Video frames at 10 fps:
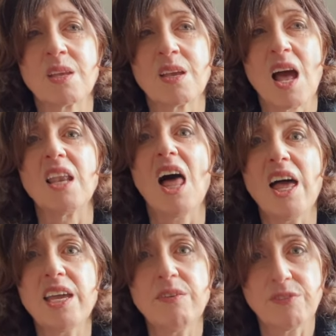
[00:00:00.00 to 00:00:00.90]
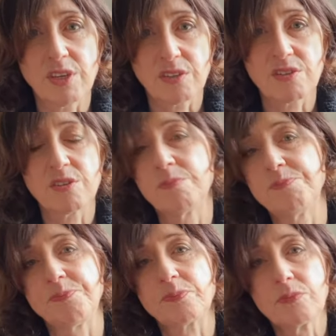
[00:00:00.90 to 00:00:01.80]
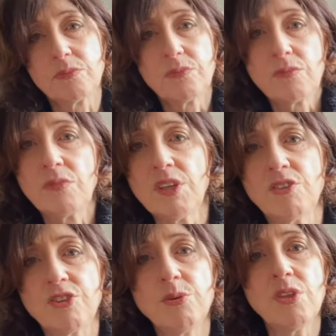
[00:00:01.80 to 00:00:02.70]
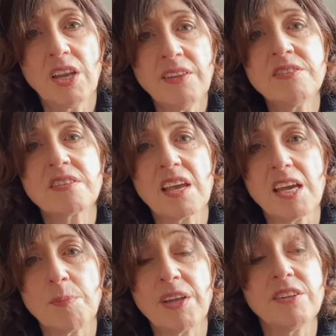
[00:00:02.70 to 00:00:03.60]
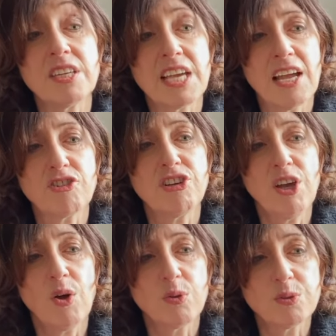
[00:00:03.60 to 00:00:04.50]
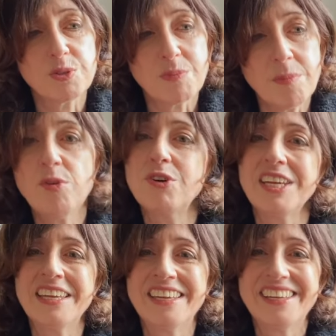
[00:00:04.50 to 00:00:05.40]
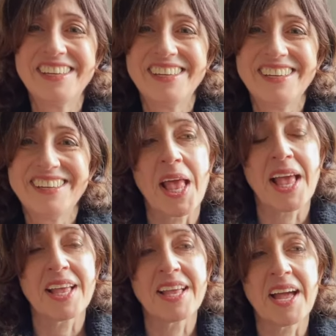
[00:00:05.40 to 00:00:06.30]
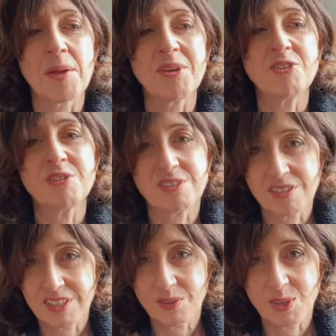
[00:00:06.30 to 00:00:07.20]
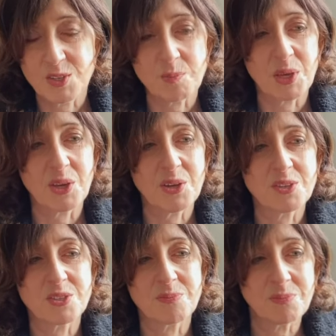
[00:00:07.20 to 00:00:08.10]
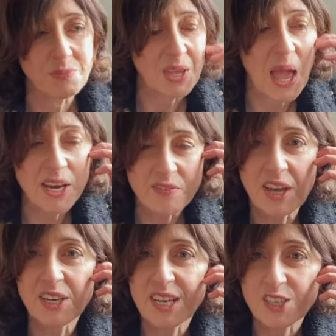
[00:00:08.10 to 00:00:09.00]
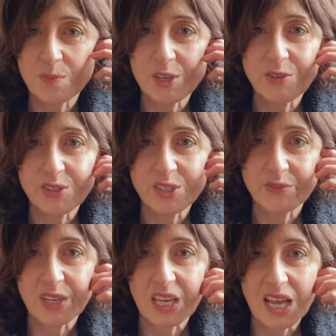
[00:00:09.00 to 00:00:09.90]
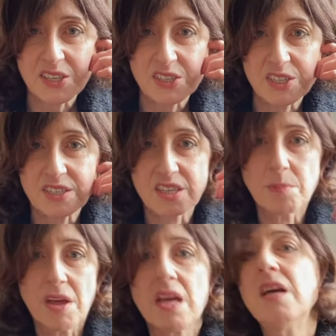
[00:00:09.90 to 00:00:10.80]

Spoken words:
aliveness to the landscape, and that it actually holds memory. I'm interested in this because I kind of had an experience of it last summer